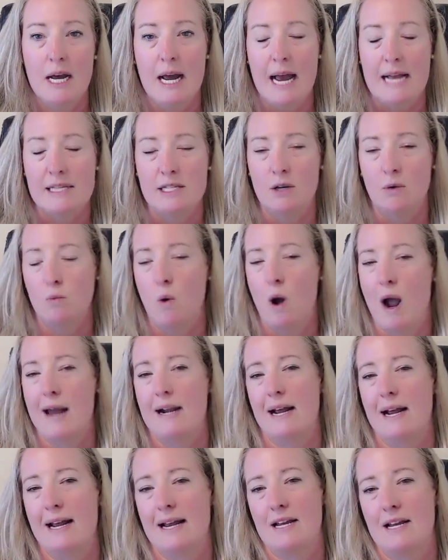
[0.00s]
And so why
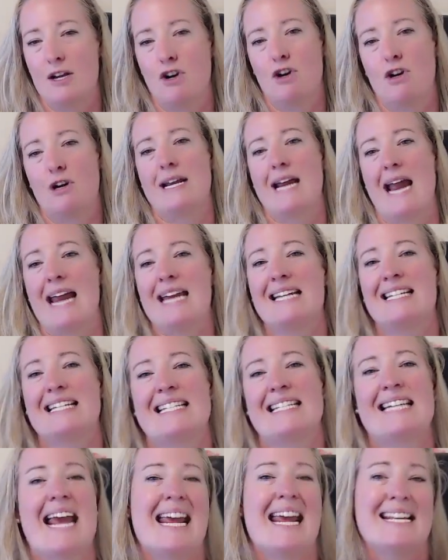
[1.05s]
did I create
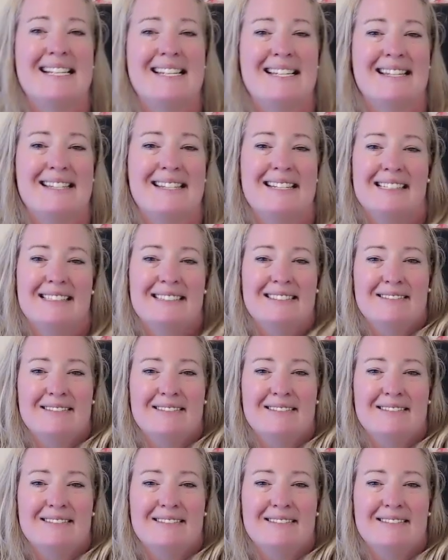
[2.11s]
Taste?